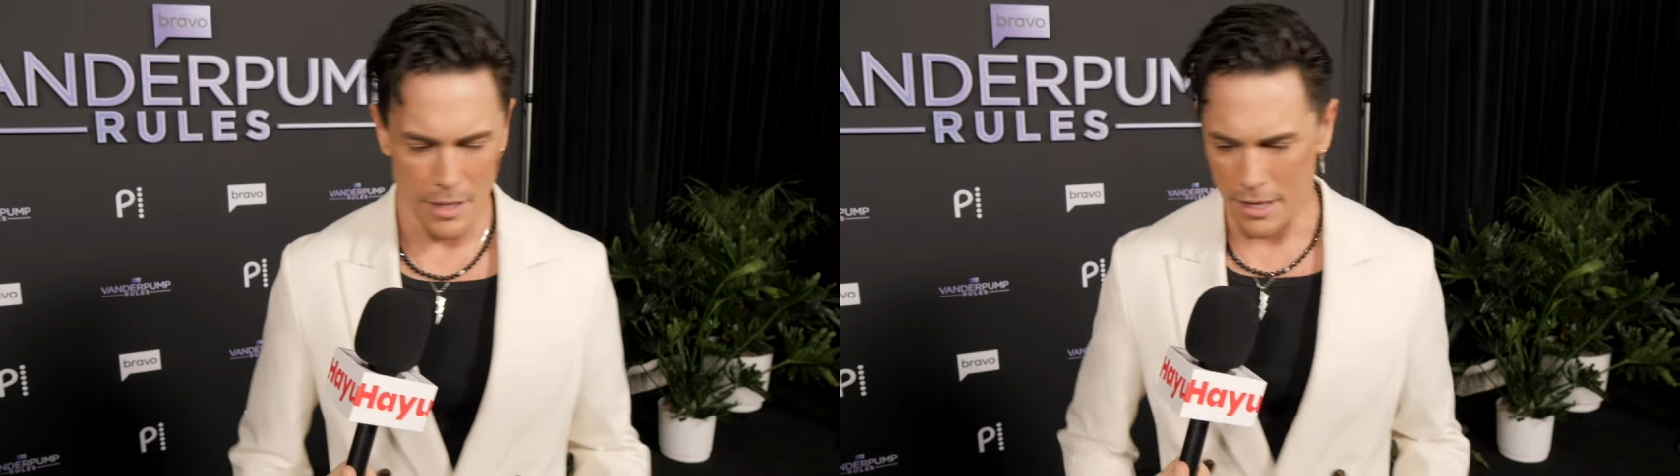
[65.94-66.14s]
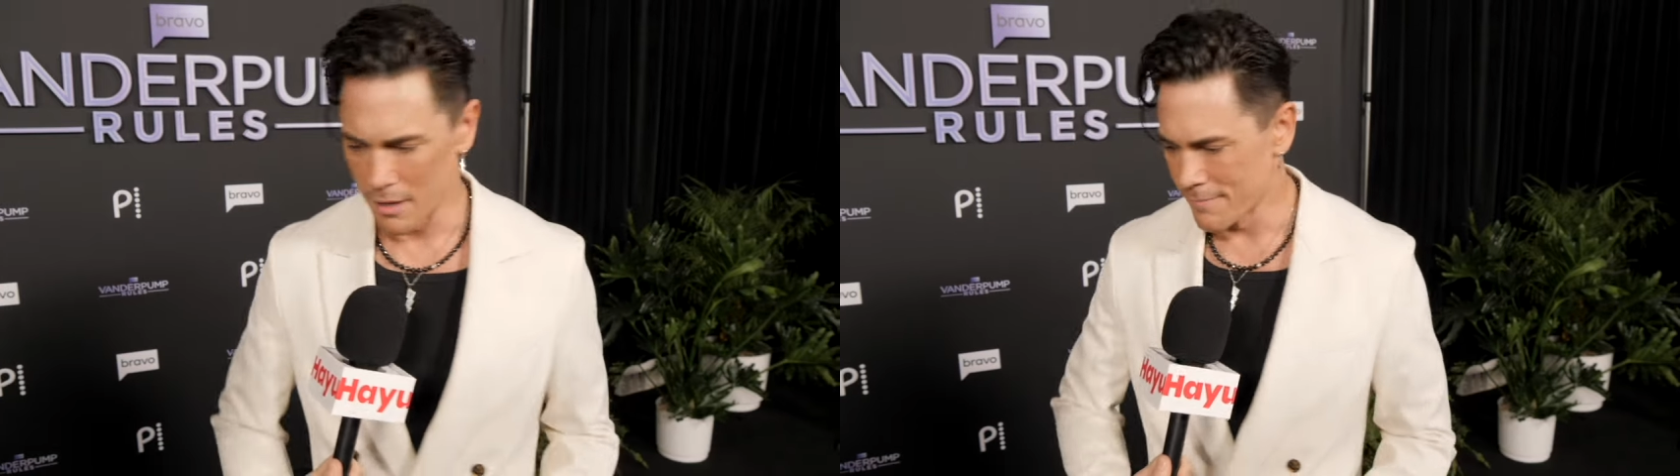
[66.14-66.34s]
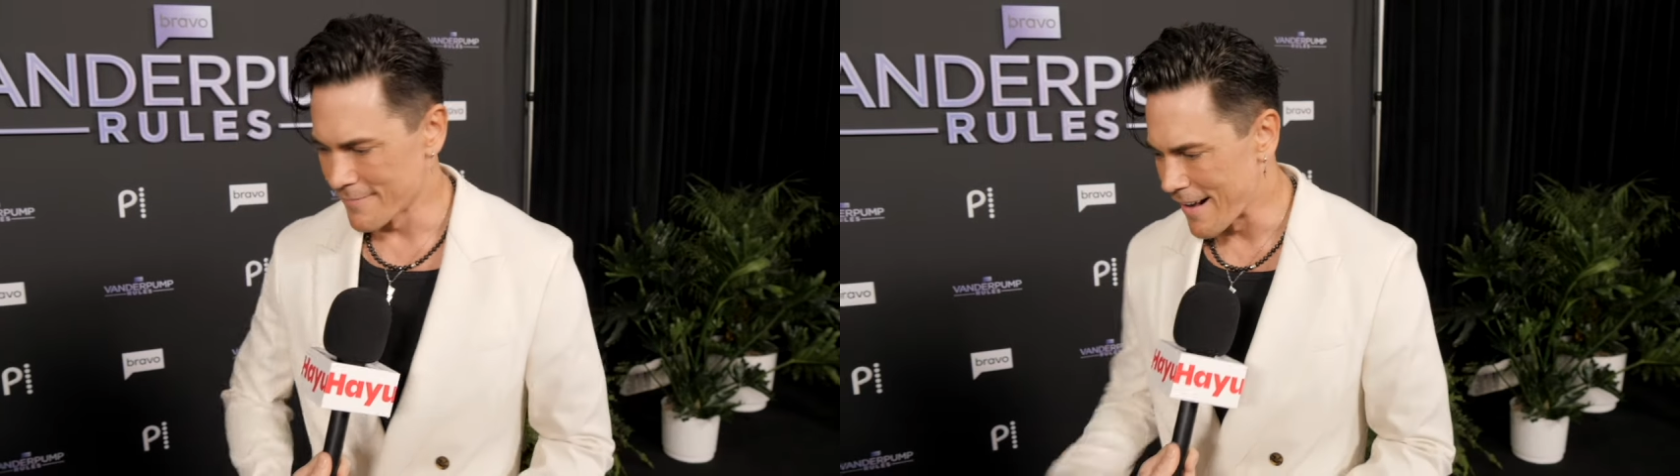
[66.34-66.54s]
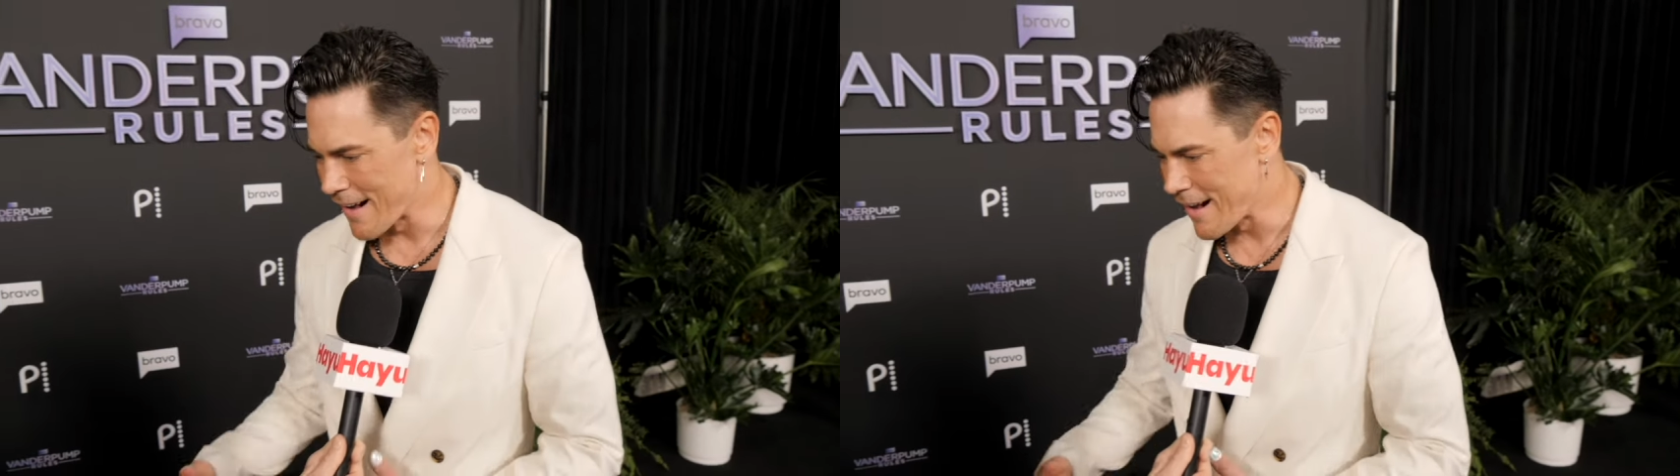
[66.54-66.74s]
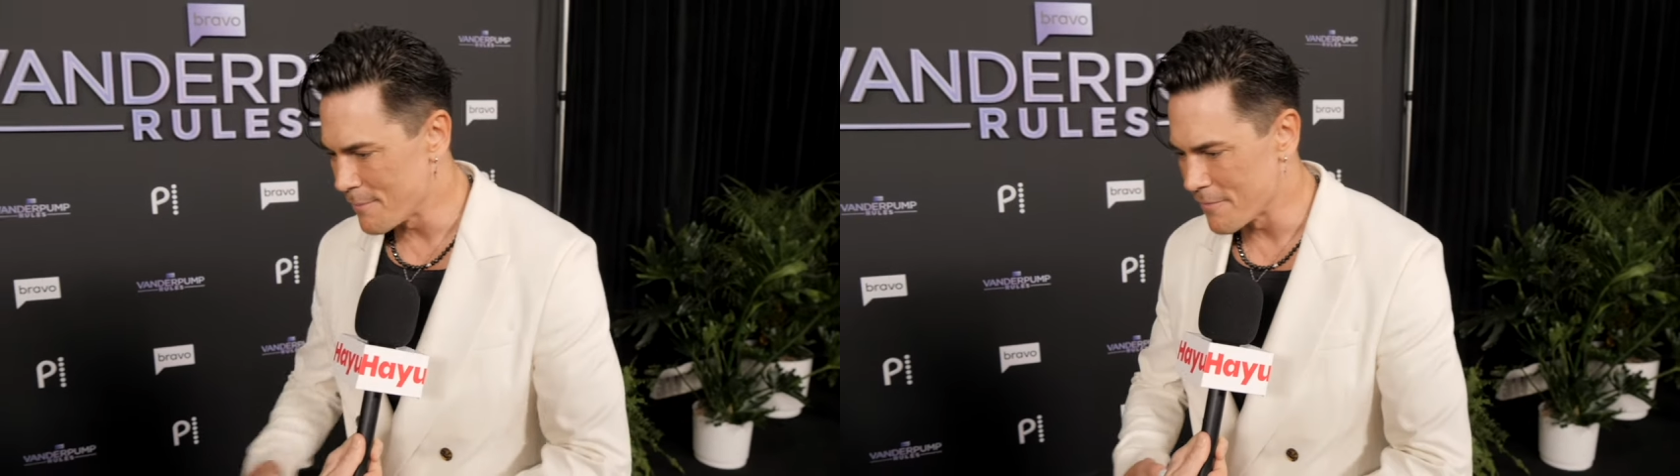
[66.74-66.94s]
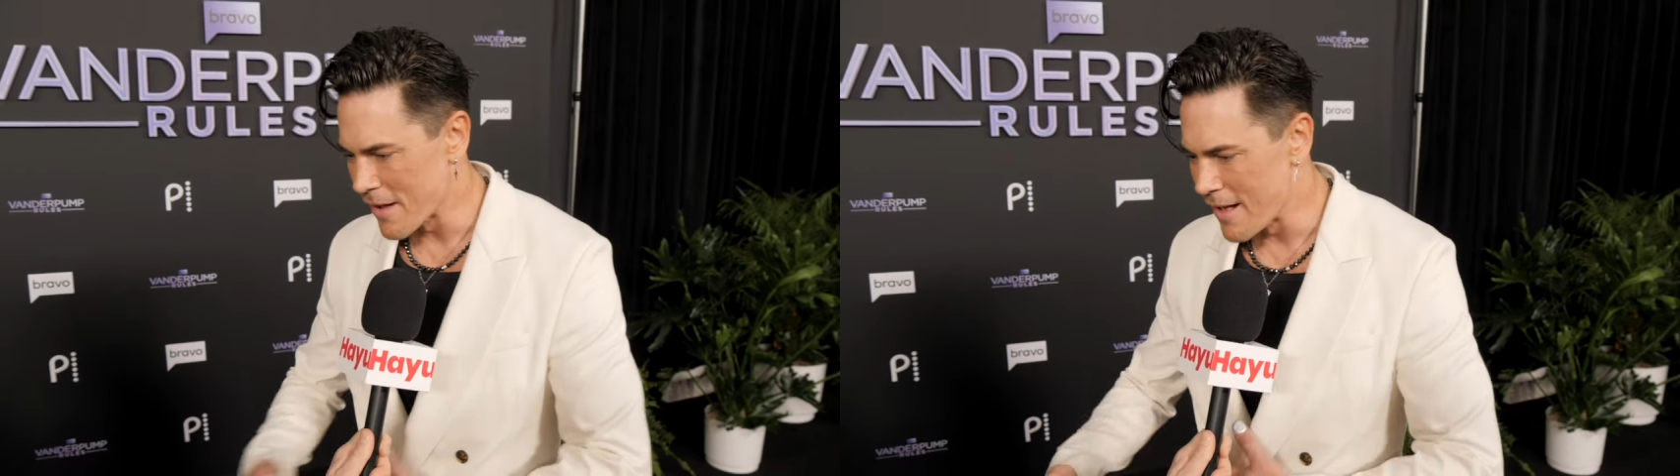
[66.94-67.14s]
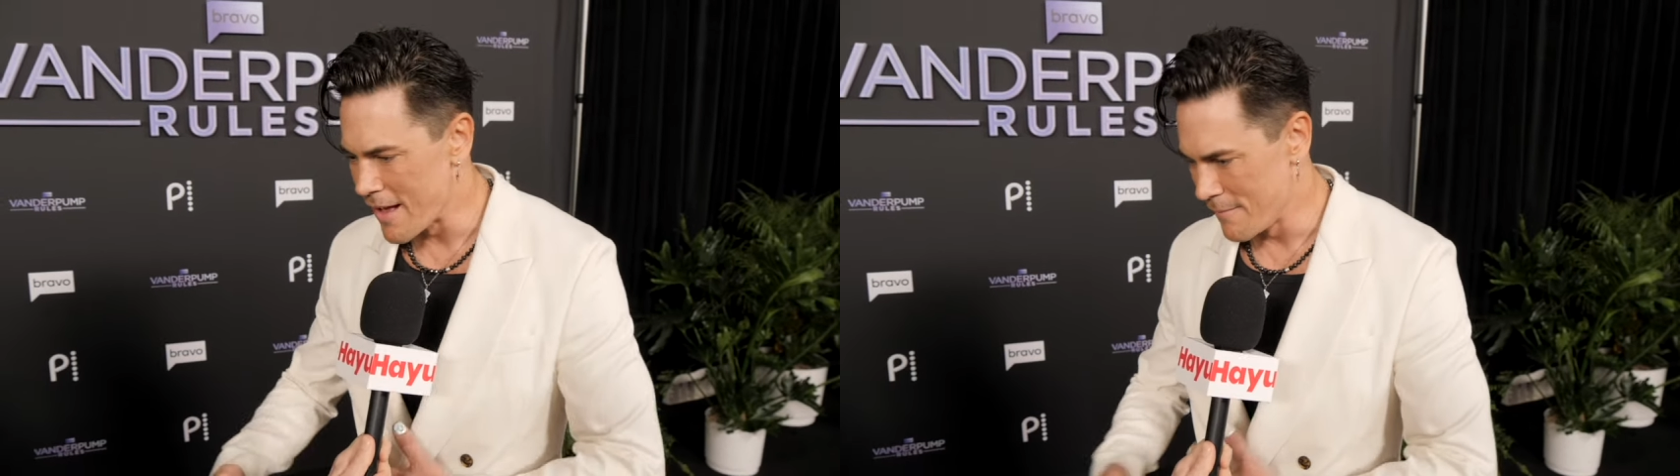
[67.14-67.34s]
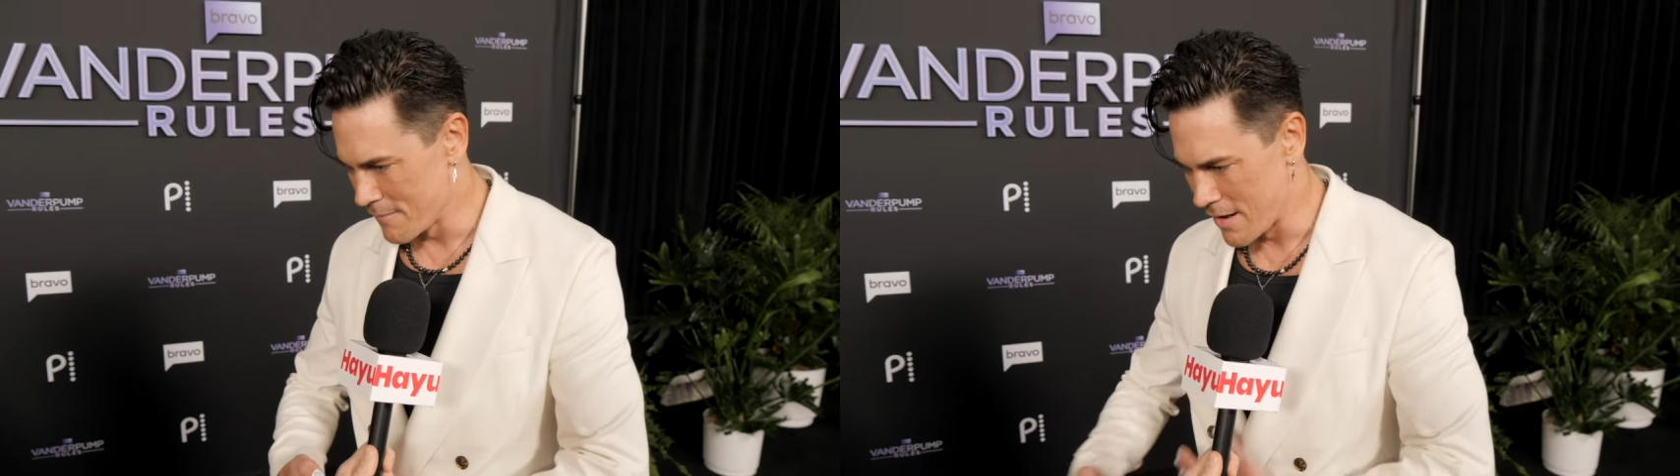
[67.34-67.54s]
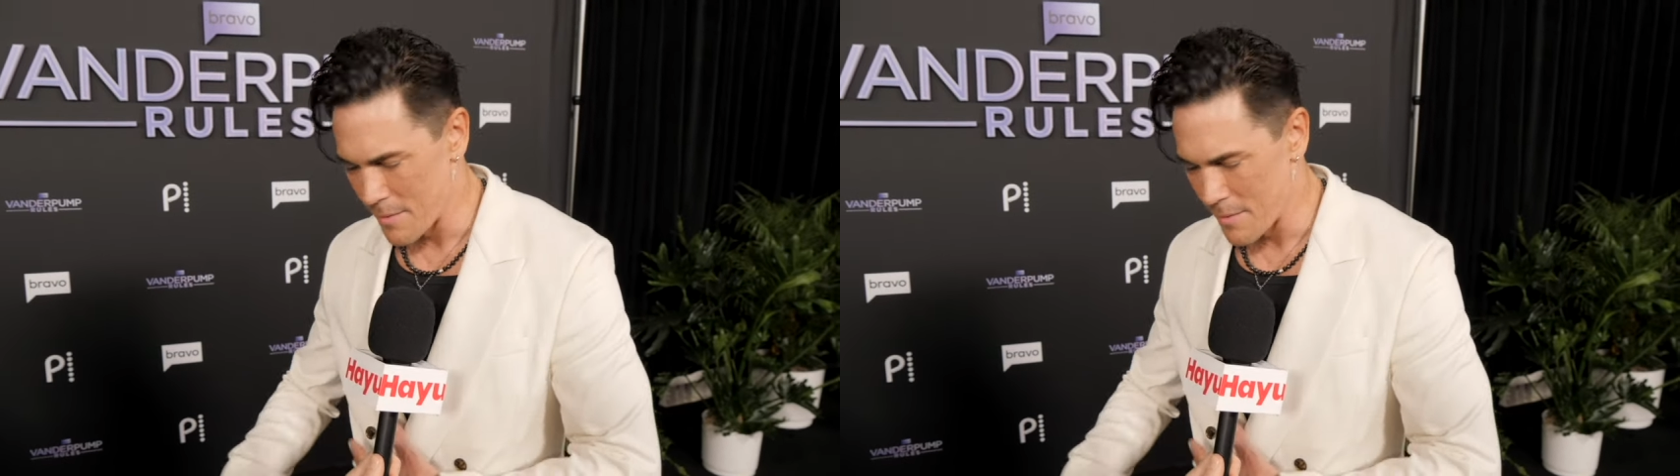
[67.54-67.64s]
They're, like, ramp, ramp, ramp.